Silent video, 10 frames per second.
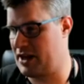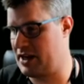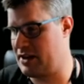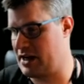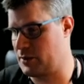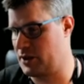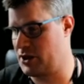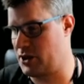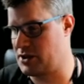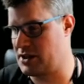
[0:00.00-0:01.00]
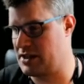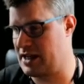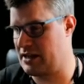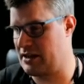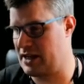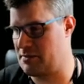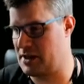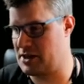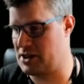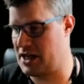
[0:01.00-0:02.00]
that will not take that
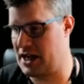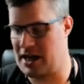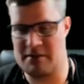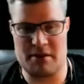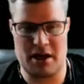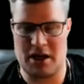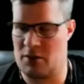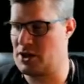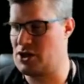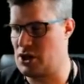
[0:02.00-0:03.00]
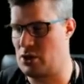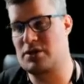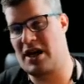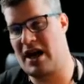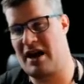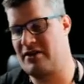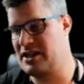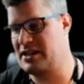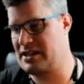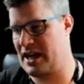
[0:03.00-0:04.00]
much time. We don't have any
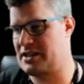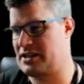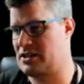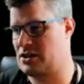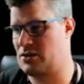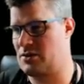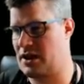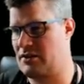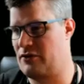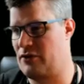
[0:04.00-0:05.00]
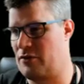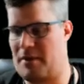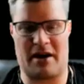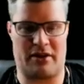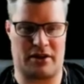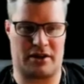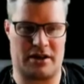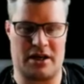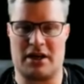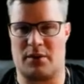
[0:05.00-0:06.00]
tests to run for
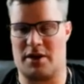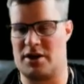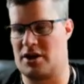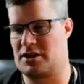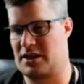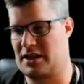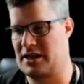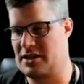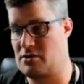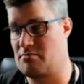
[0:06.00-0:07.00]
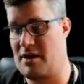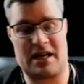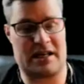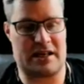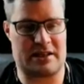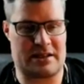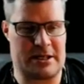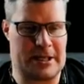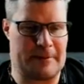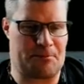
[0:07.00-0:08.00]
Python. We just need to make it,
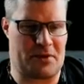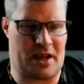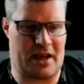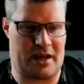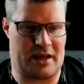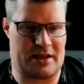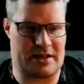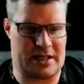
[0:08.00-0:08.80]
and